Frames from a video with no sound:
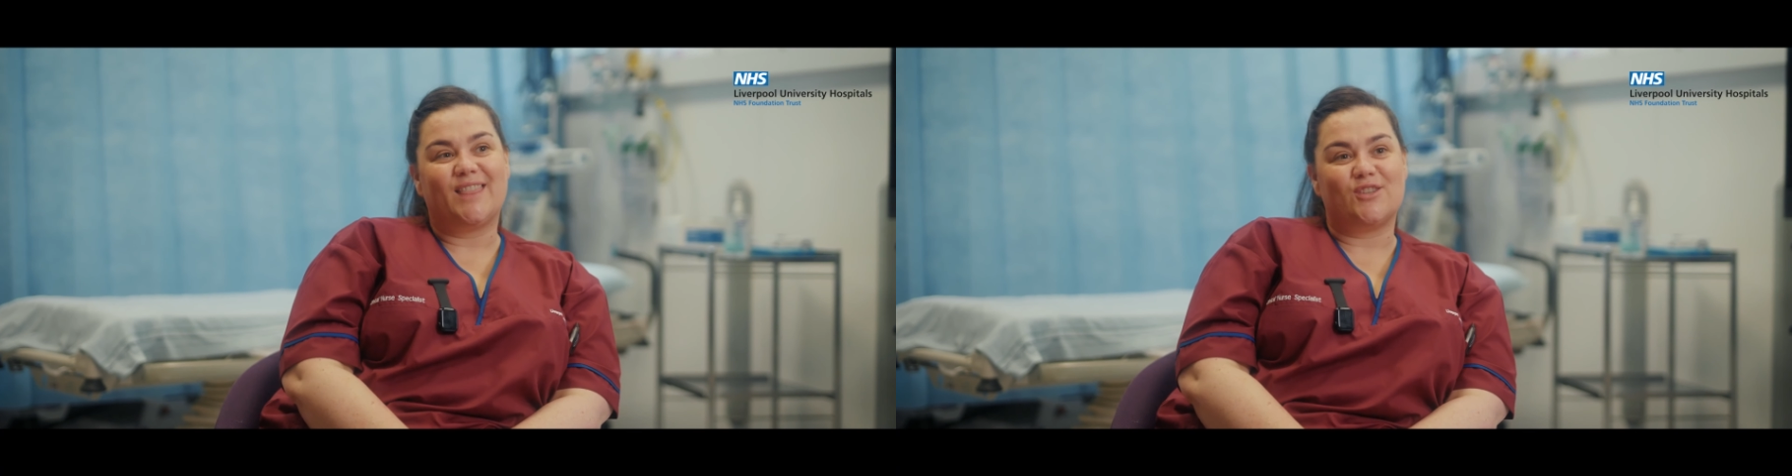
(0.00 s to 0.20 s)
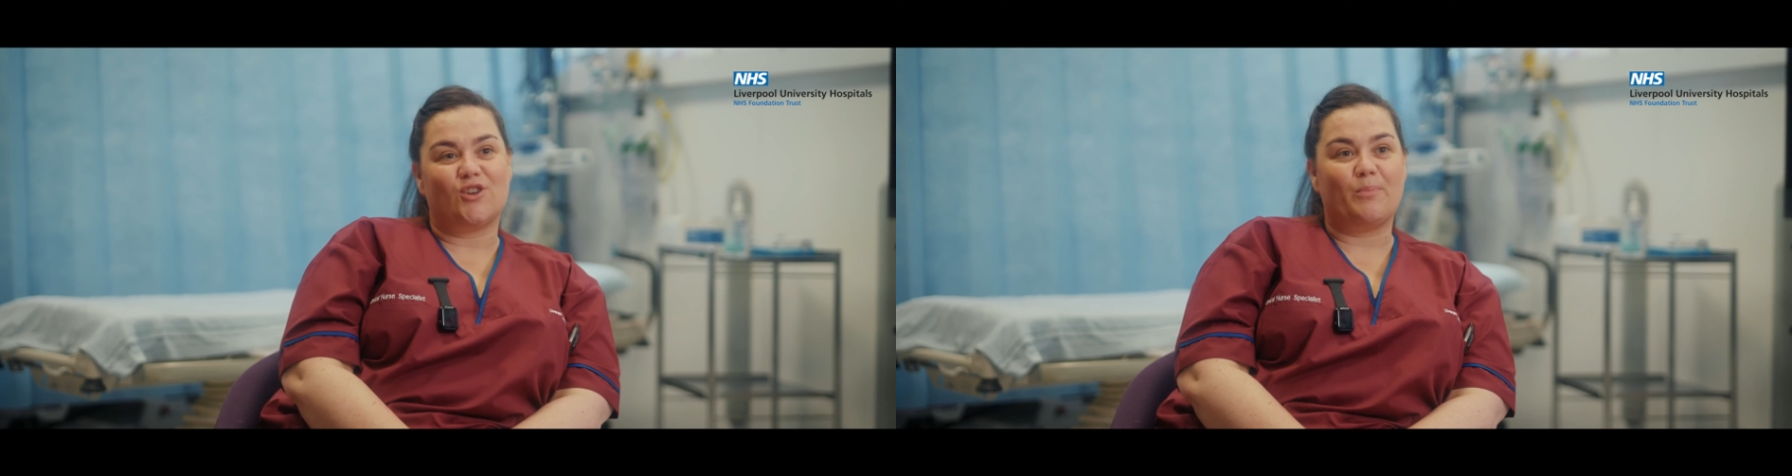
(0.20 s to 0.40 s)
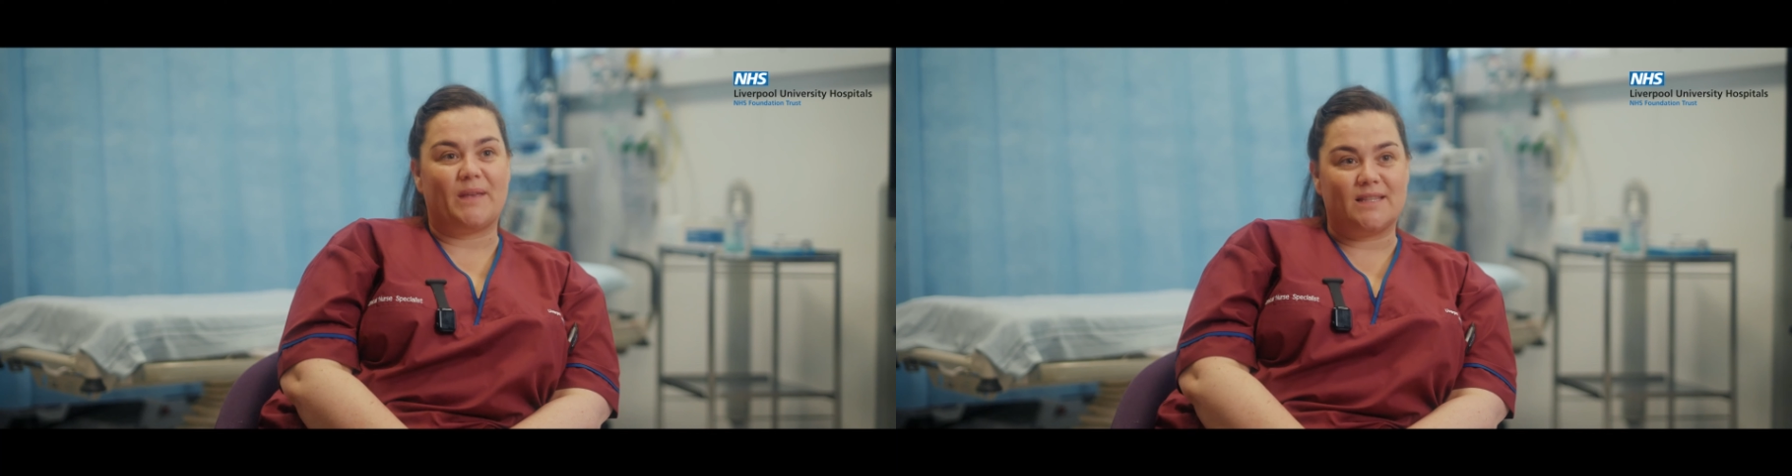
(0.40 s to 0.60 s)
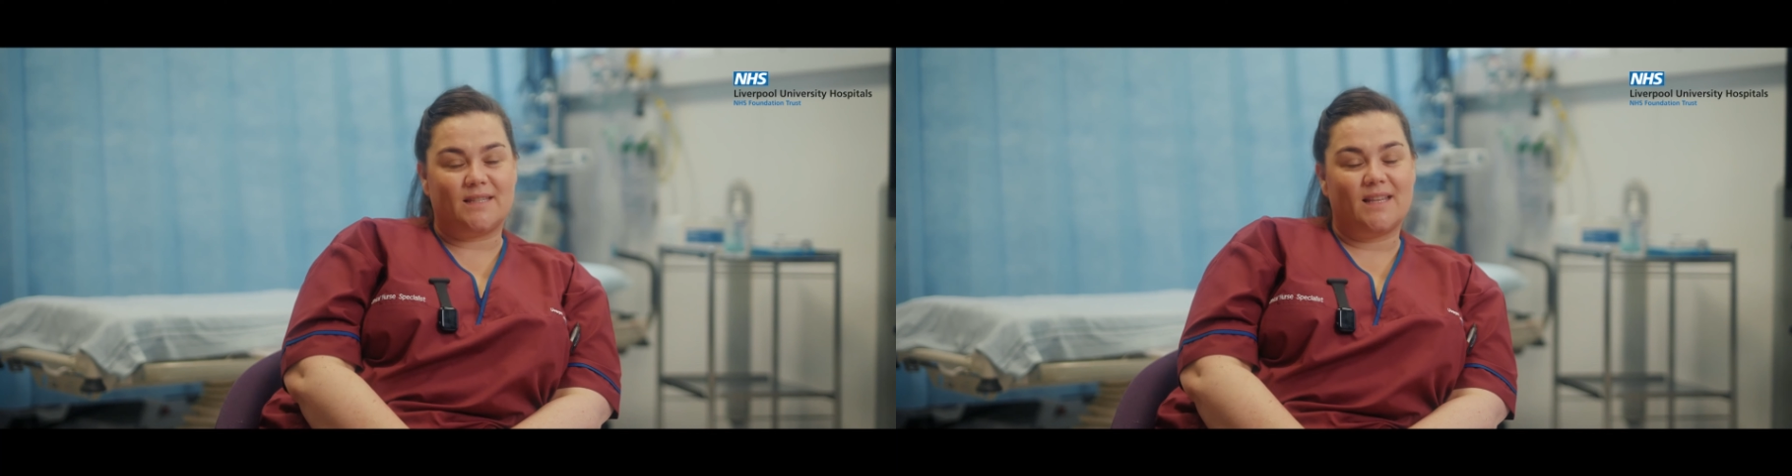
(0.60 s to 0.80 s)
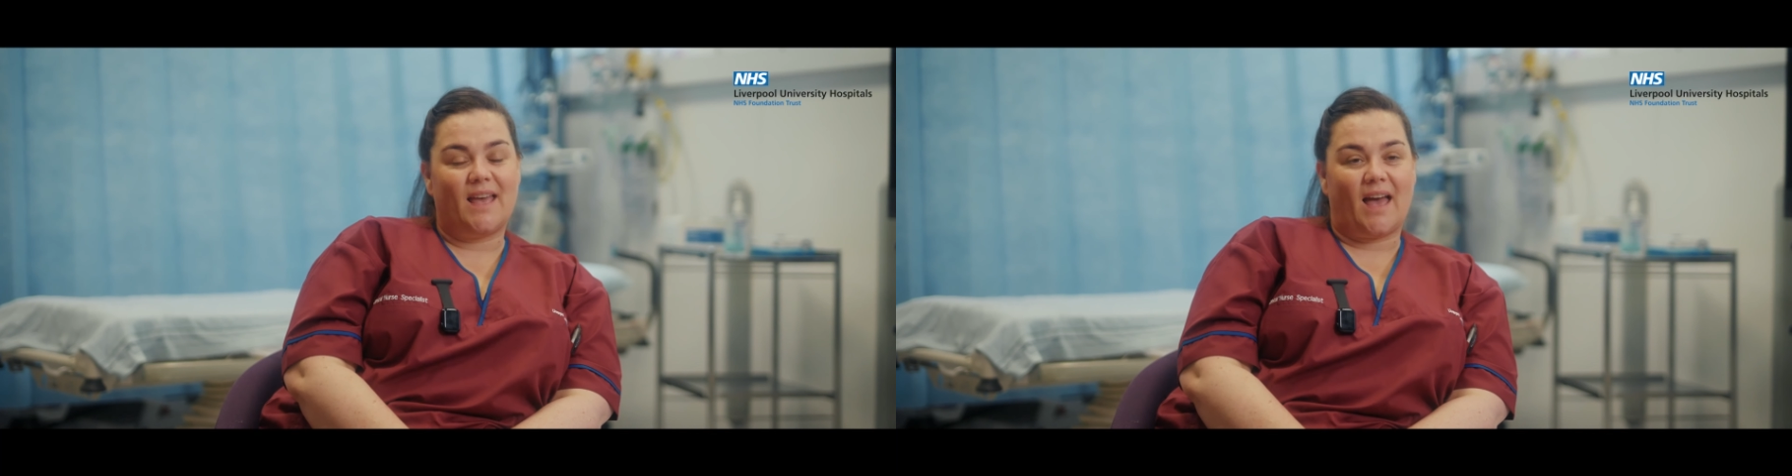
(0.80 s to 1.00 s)
the job
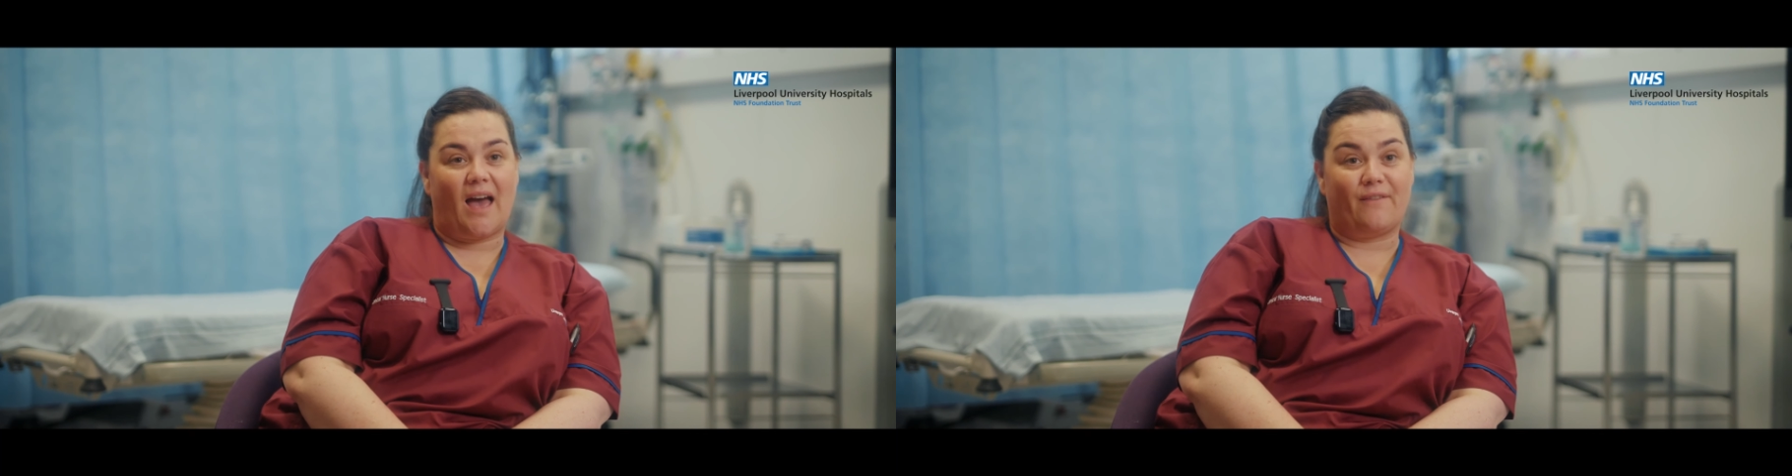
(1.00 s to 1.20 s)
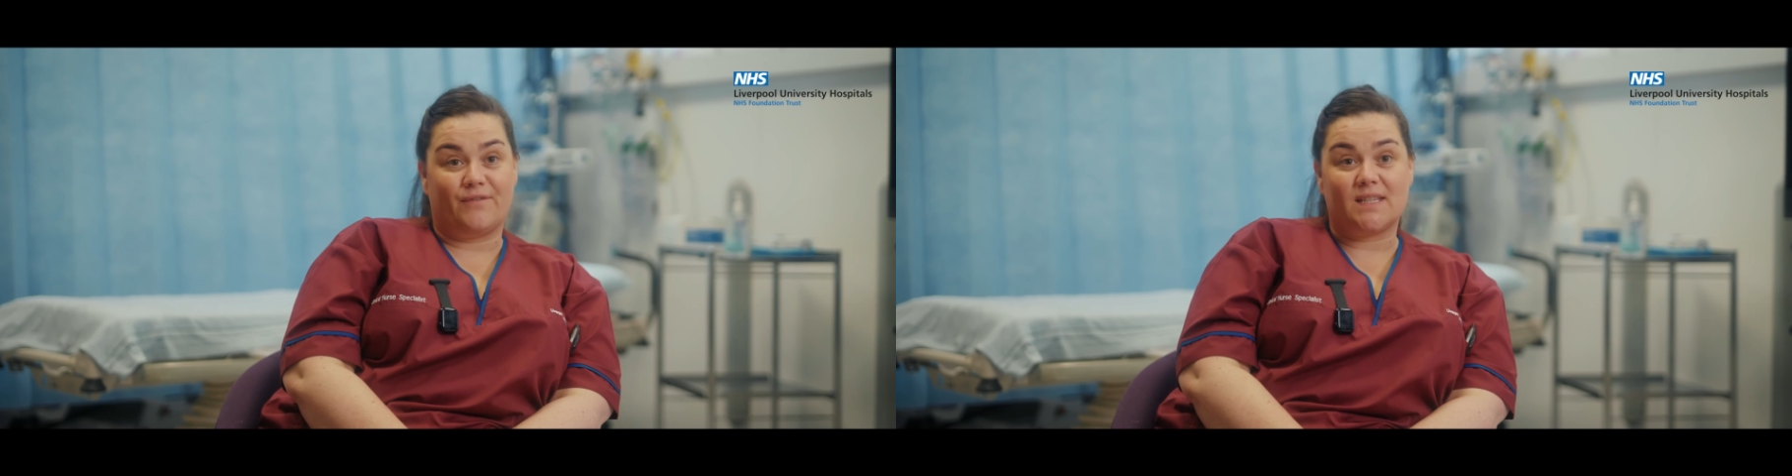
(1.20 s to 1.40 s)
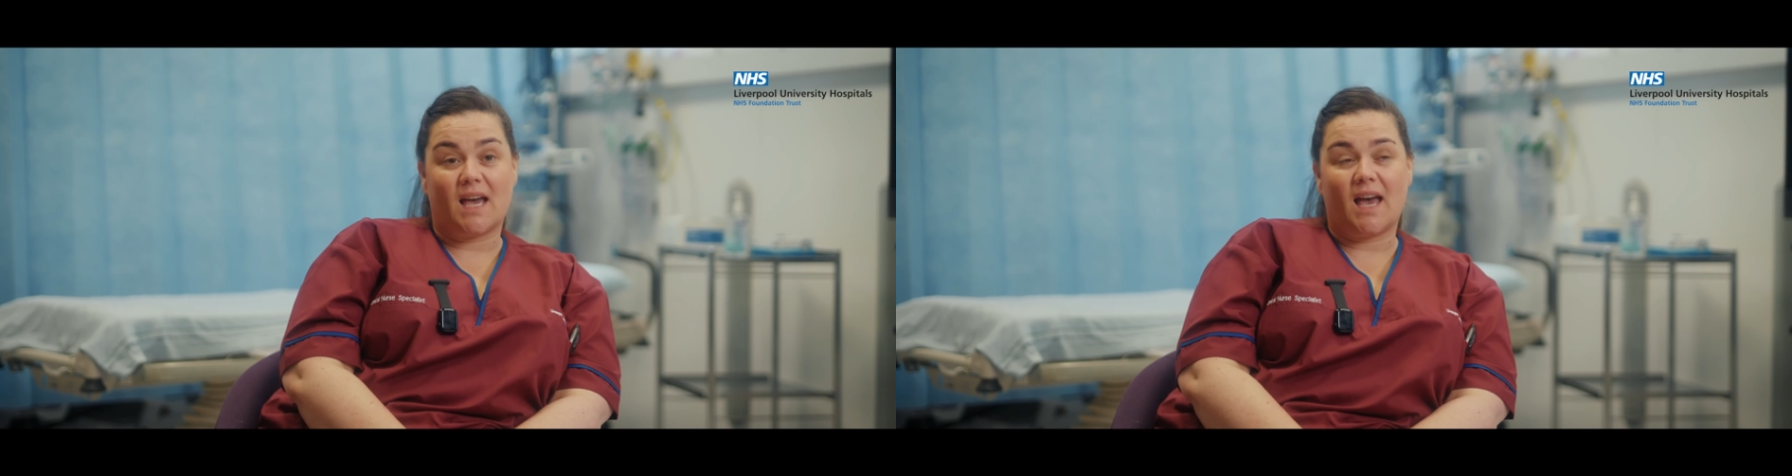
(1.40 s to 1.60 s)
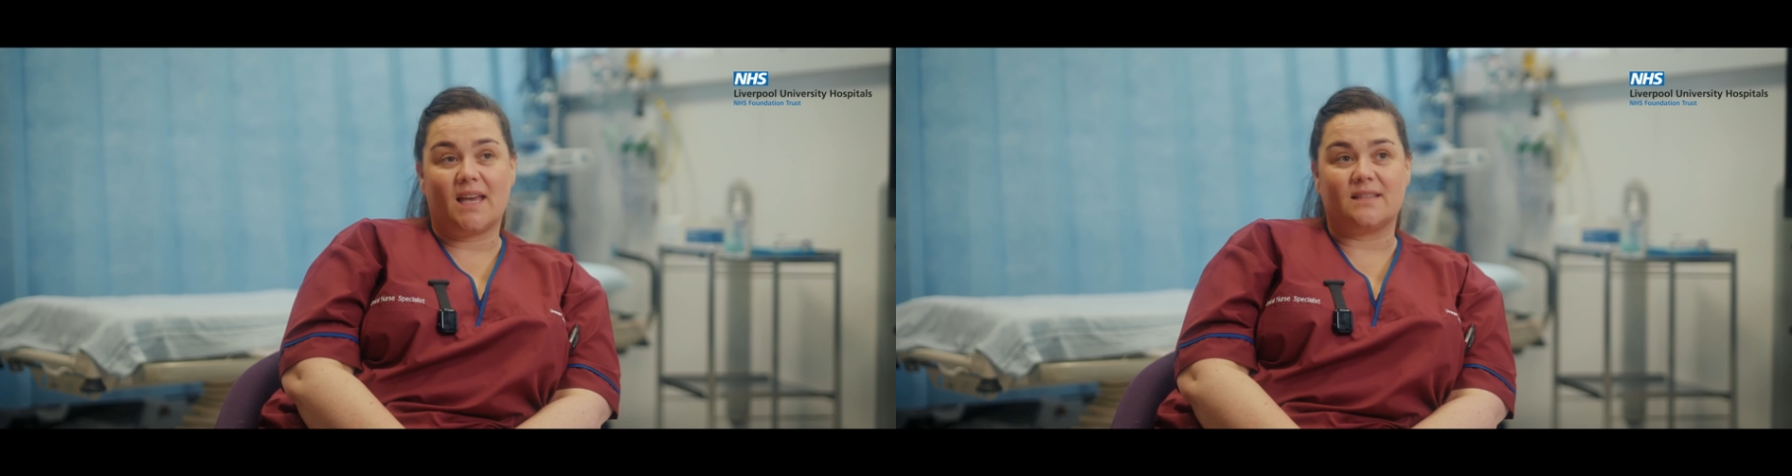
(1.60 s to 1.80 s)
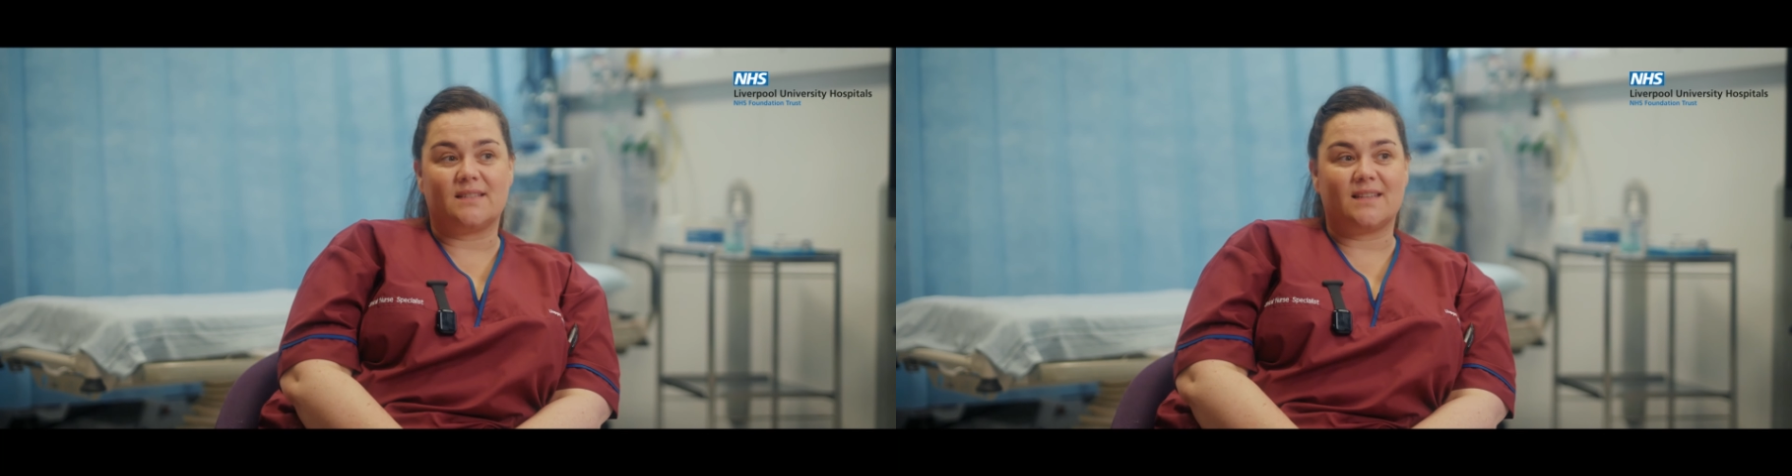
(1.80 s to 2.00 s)
in
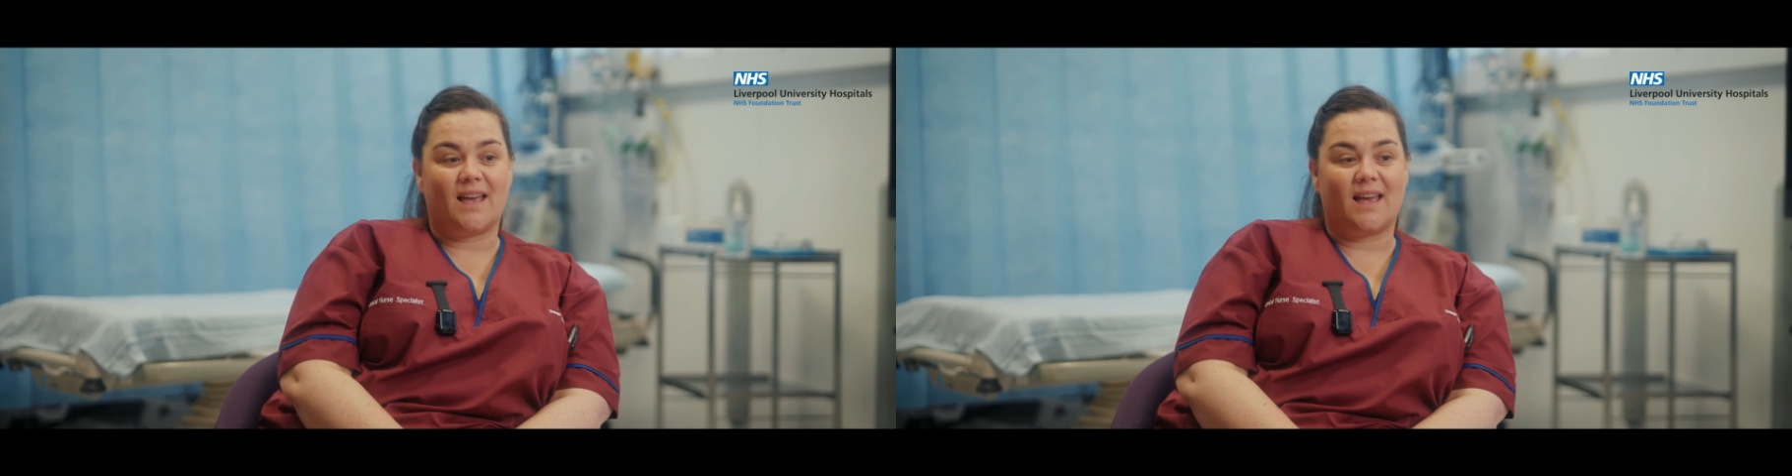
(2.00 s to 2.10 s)
advertised,